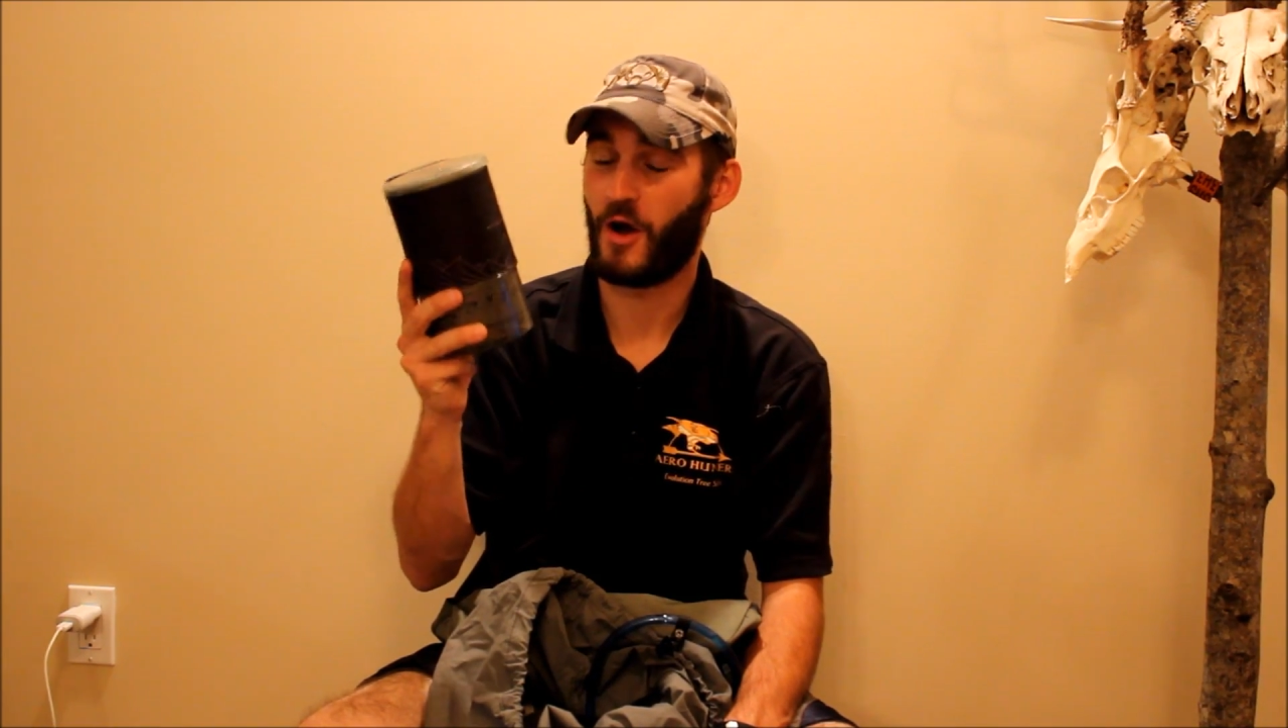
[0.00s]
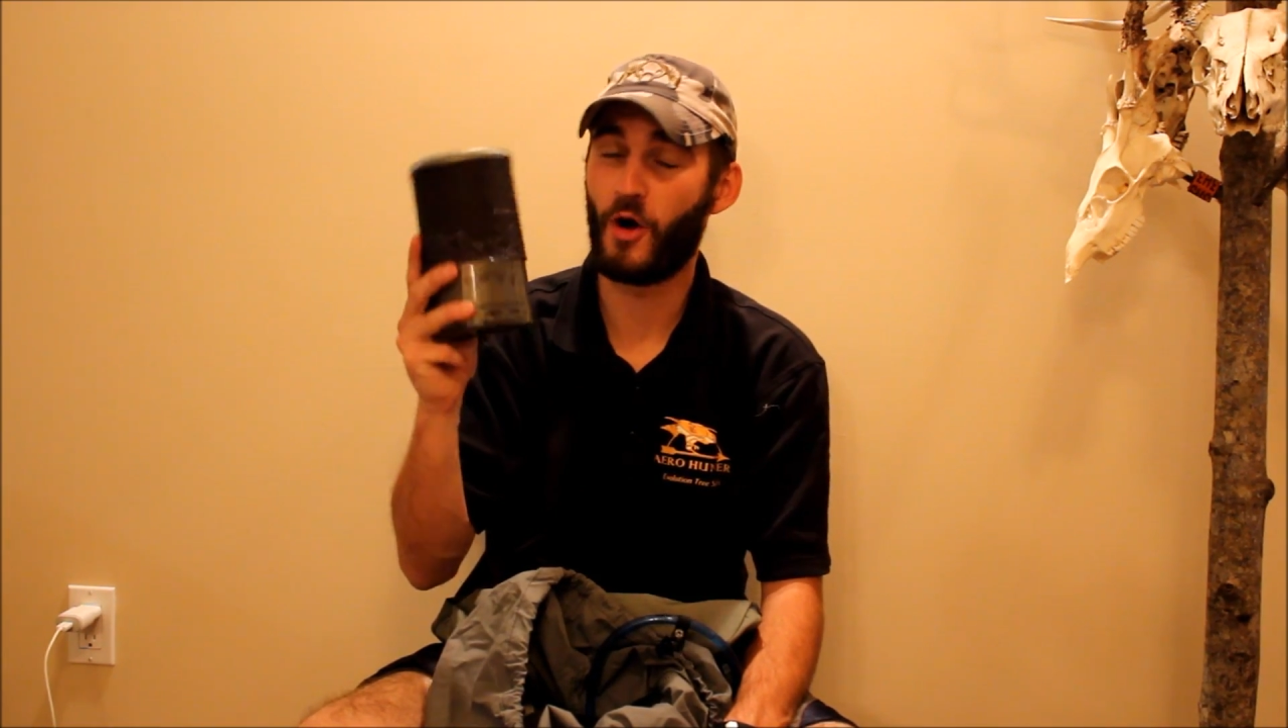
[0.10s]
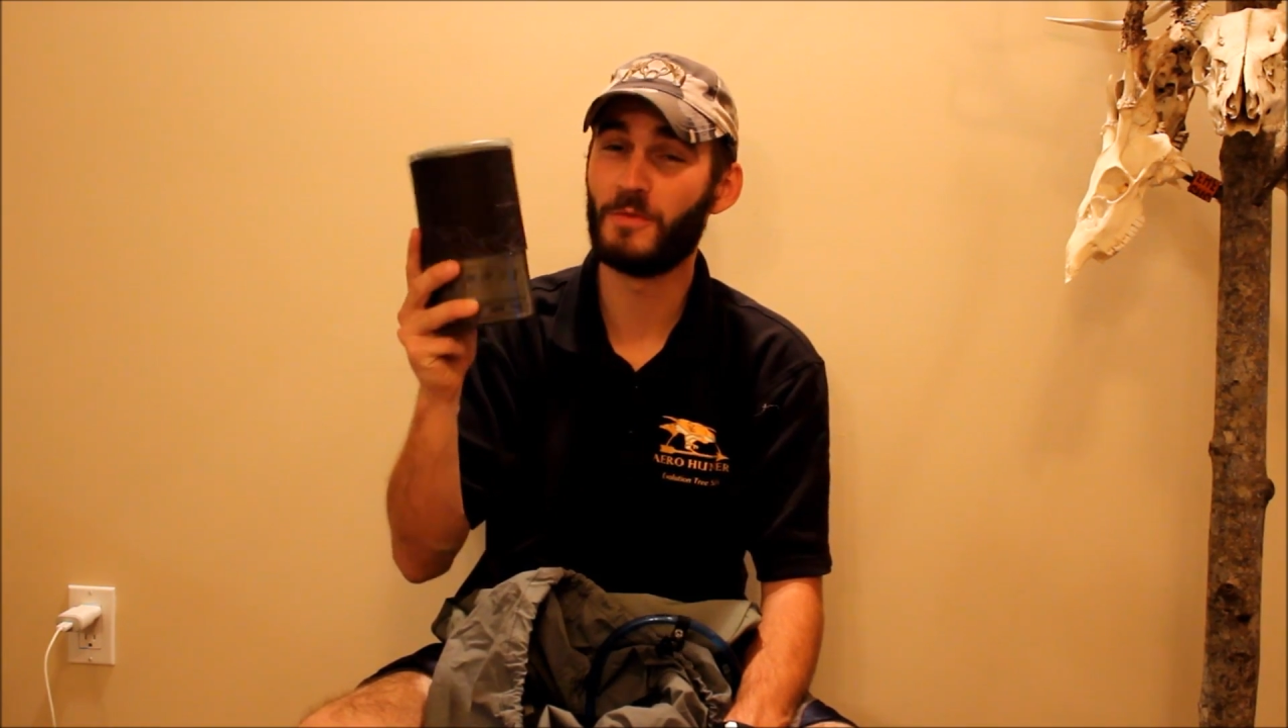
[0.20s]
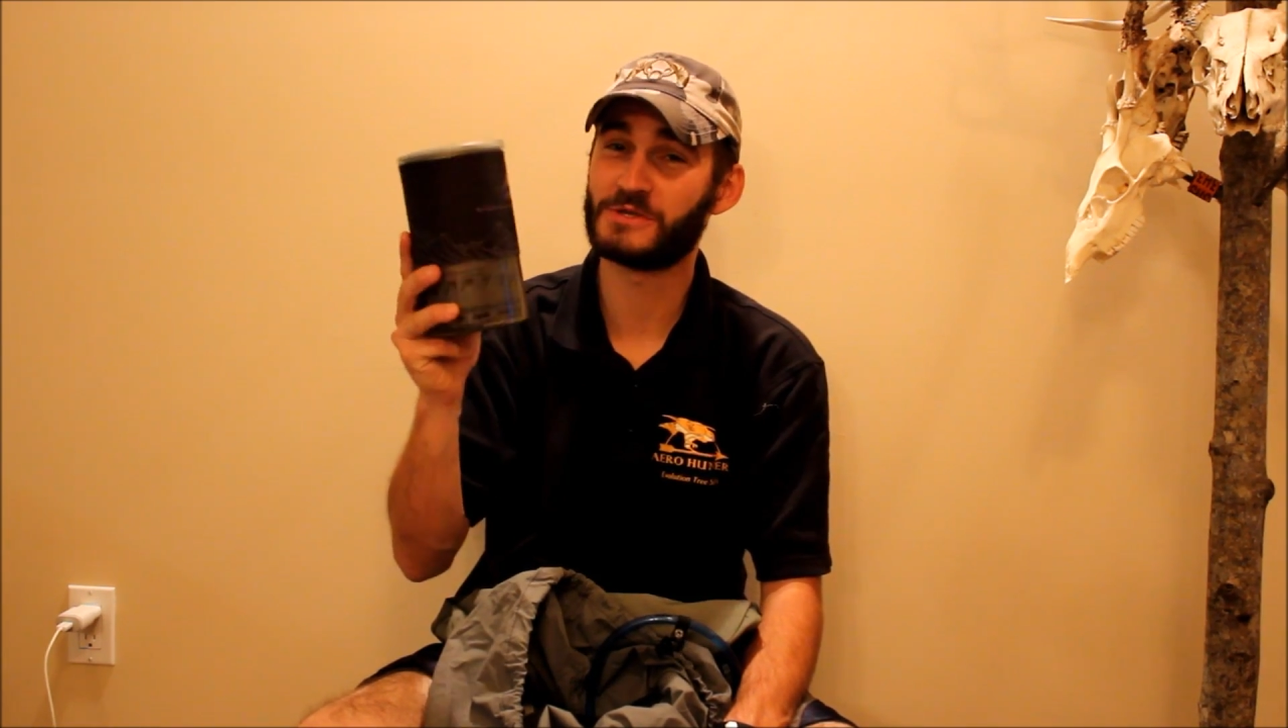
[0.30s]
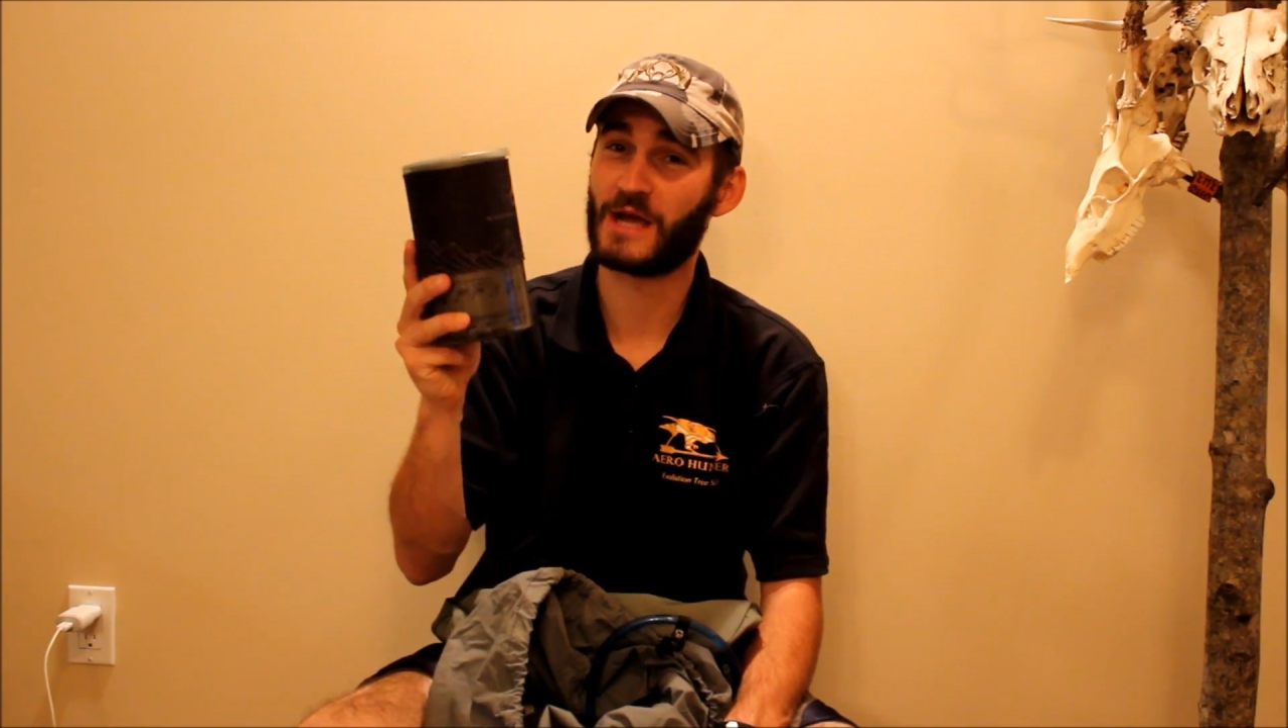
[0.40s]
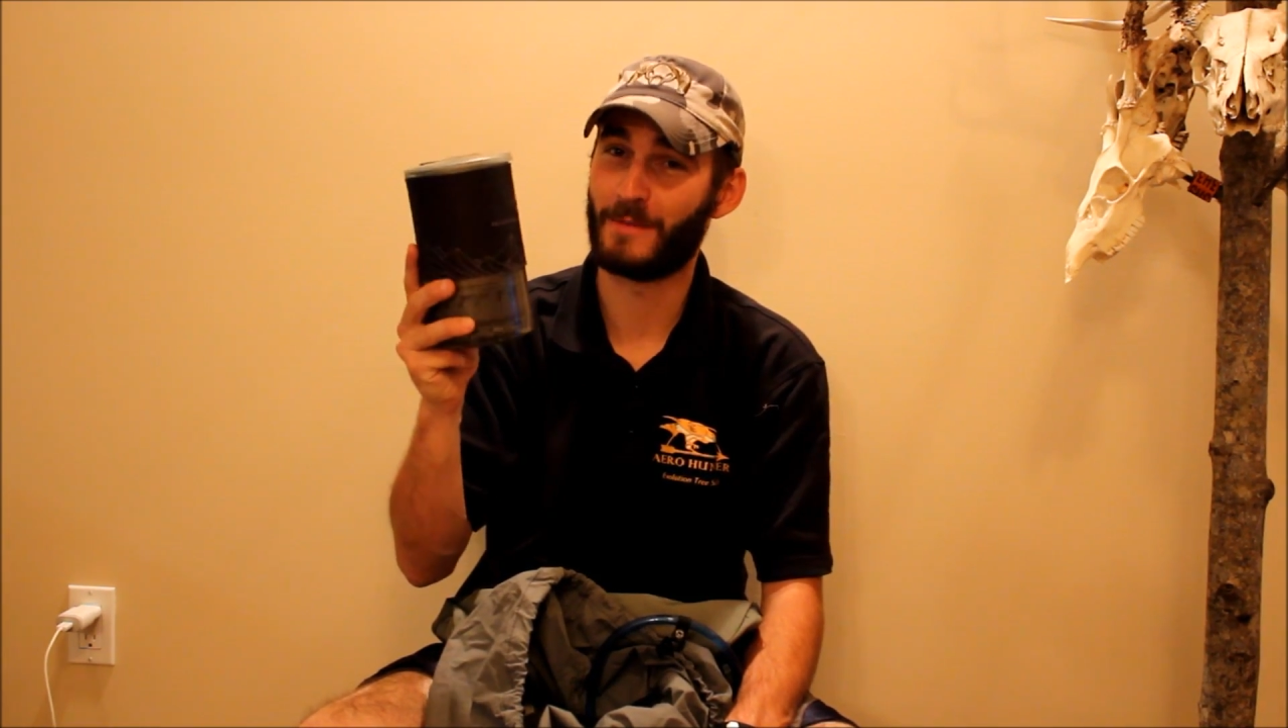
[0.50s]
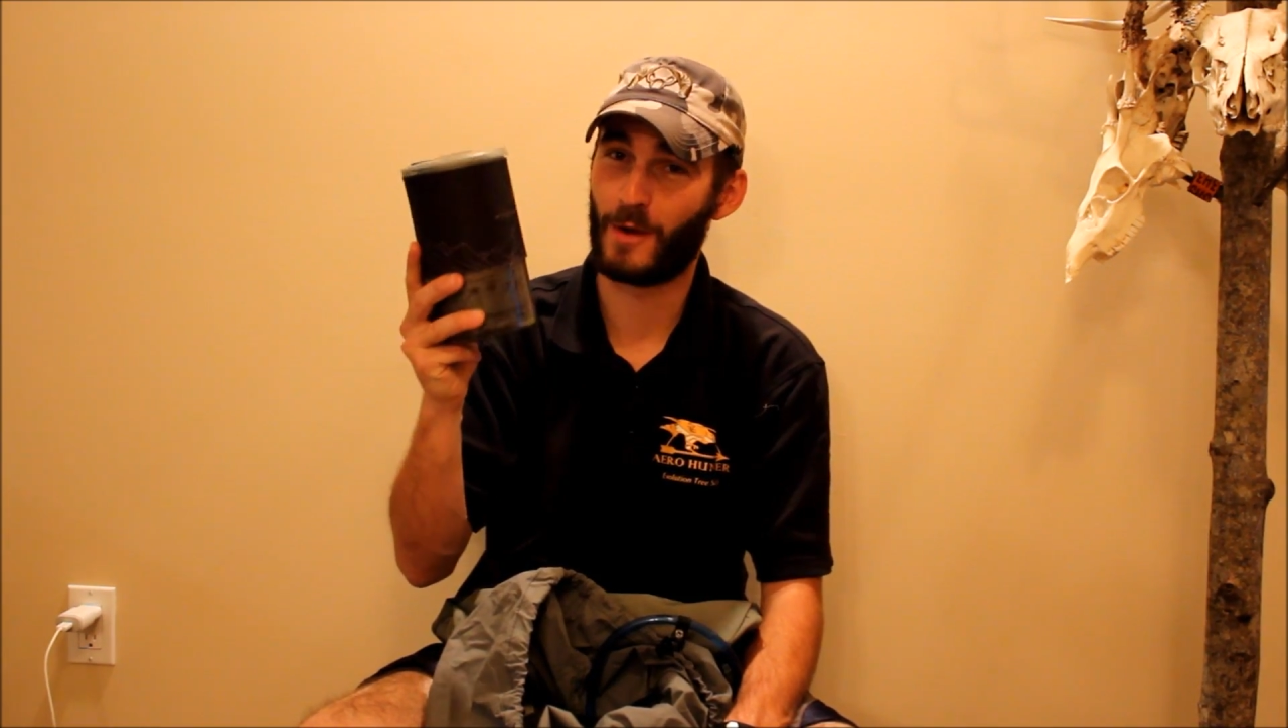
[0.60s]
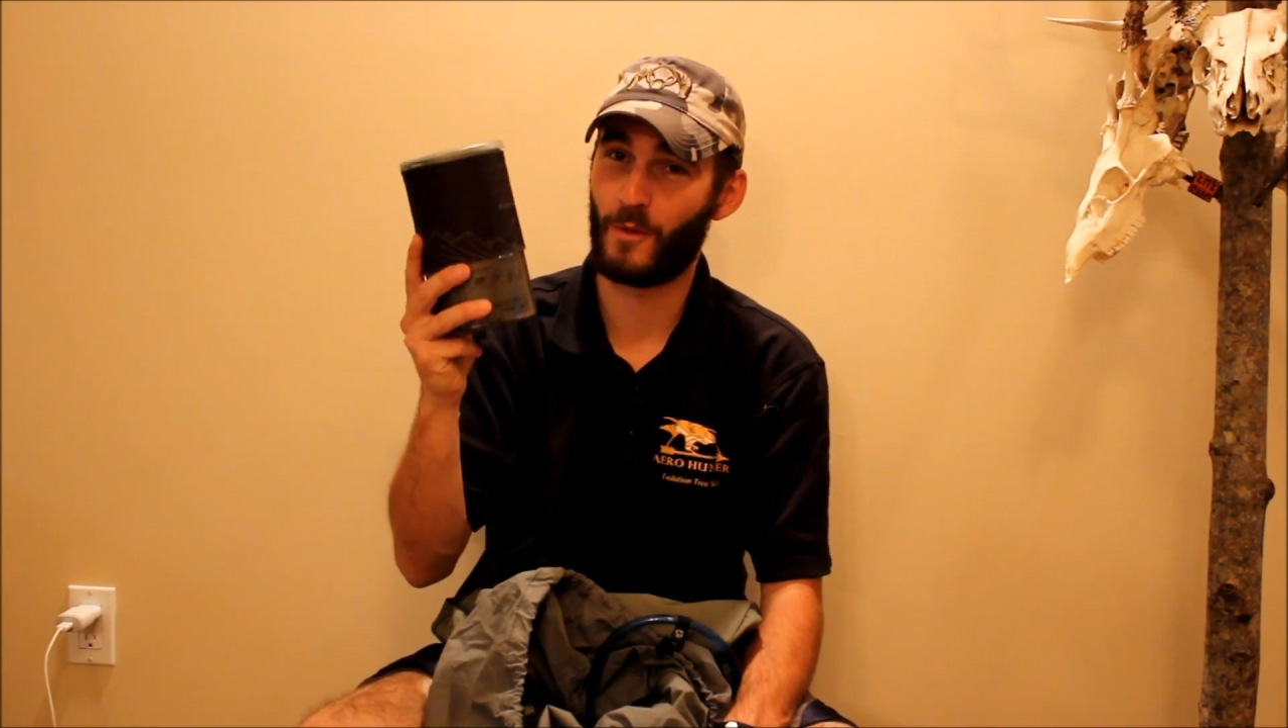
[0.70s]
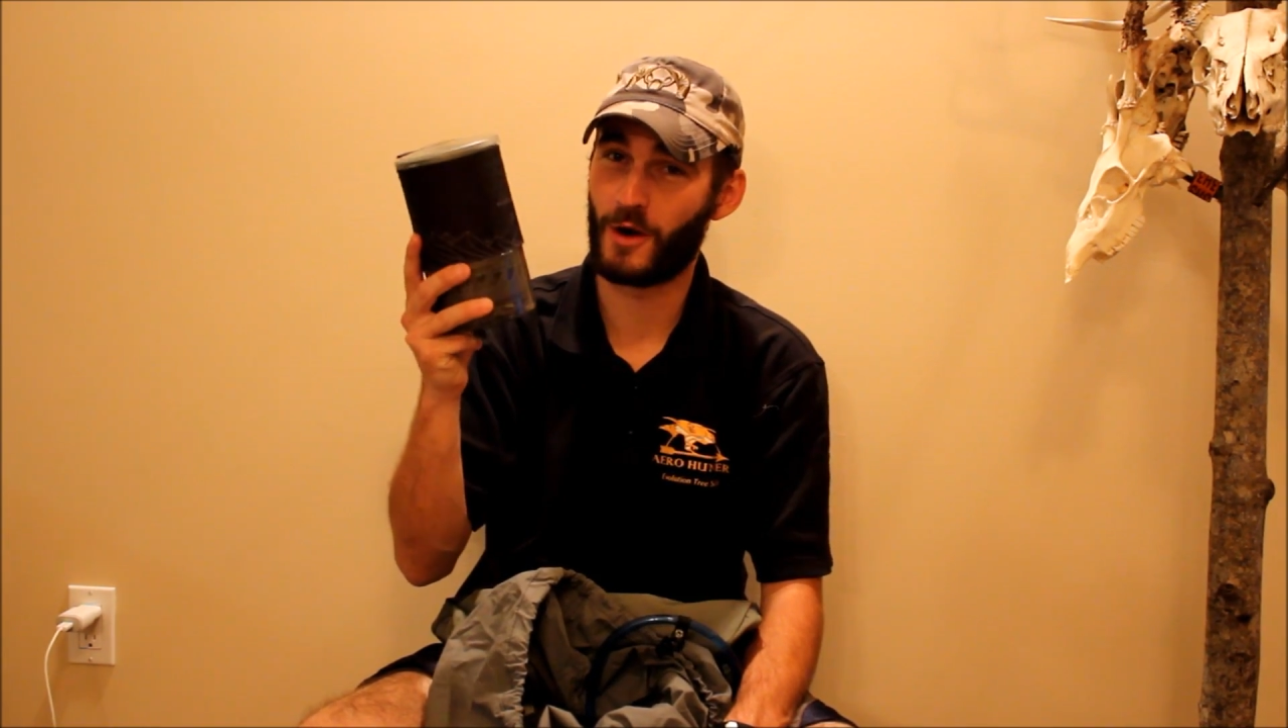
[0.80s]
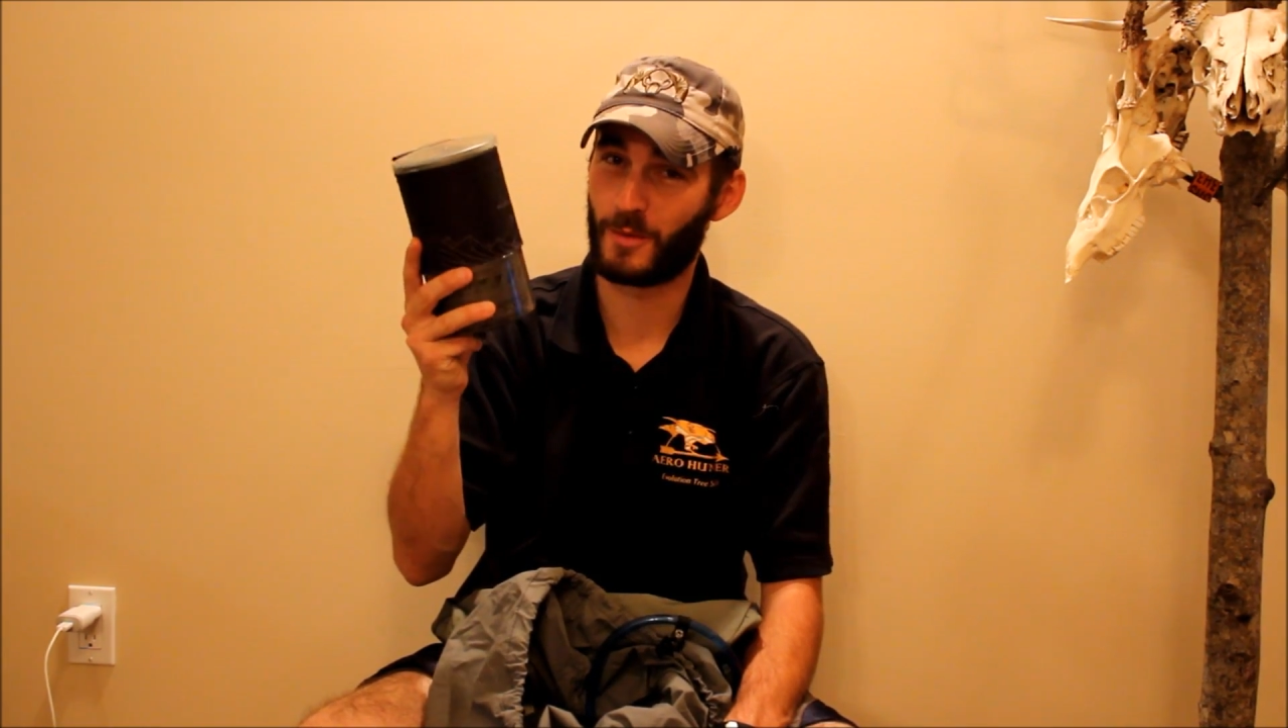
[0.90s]
Almost got
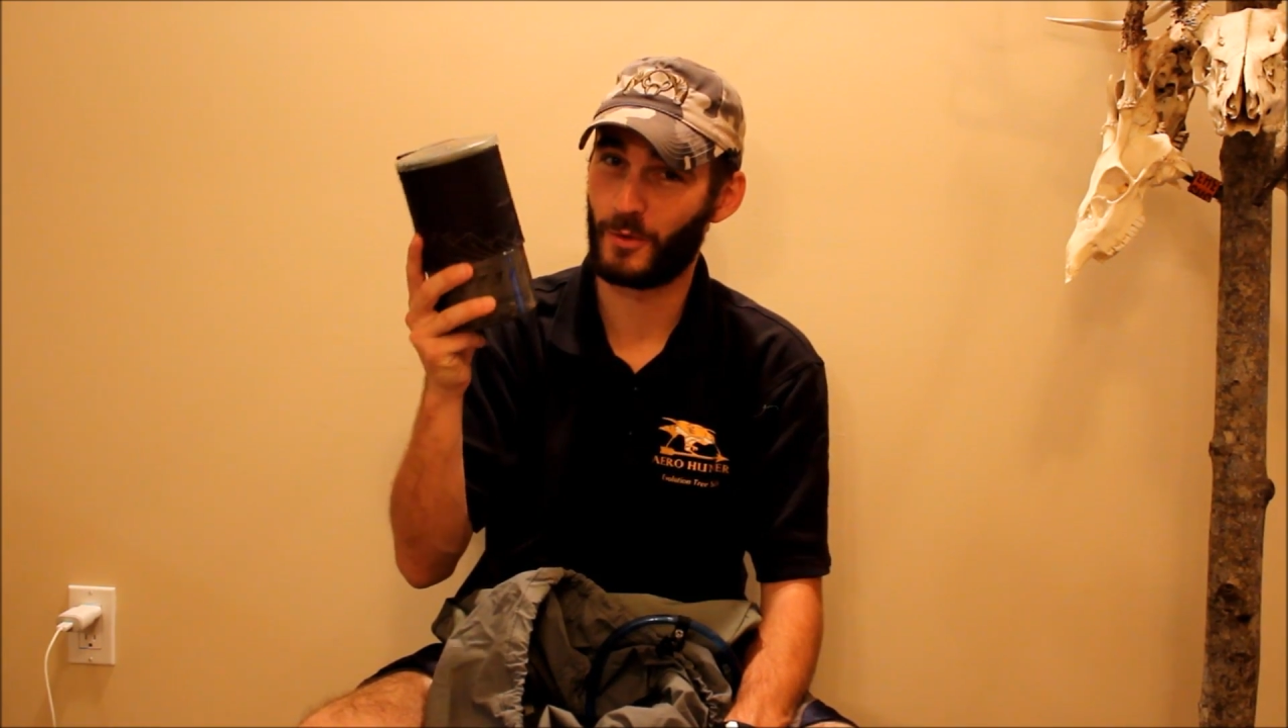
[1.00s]
my water